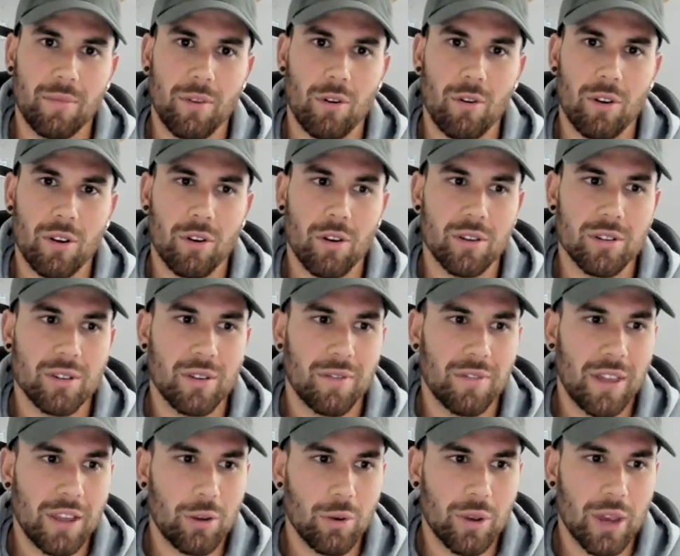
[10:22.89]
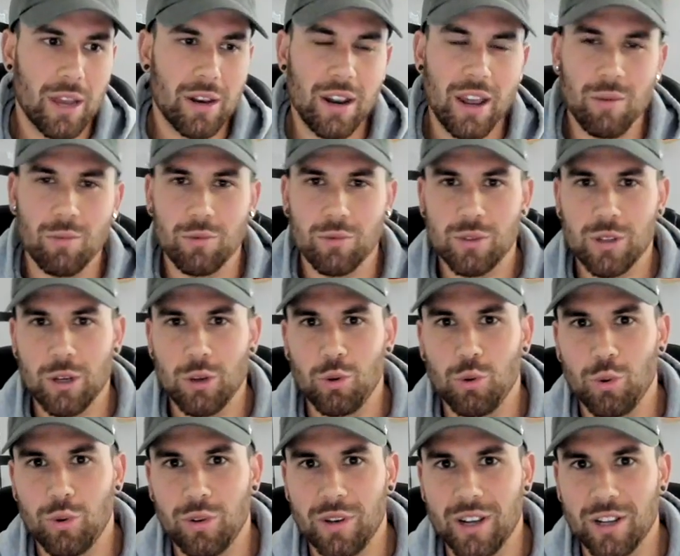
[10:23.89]
All right guys, thank you again, and we'll see
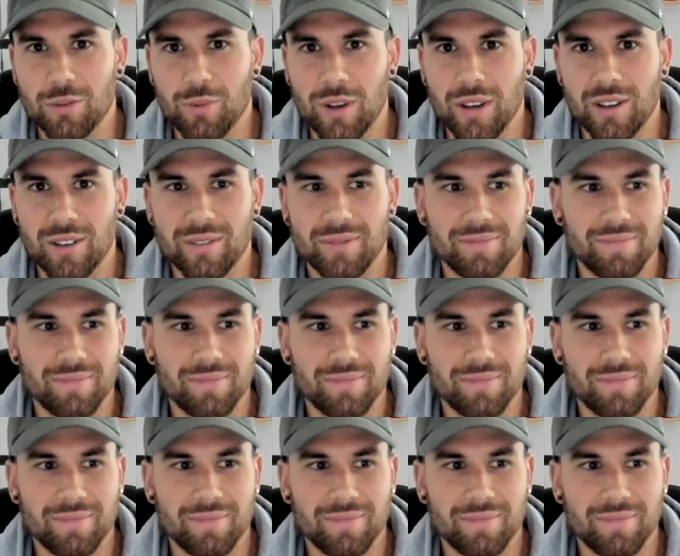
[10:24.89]
you next week.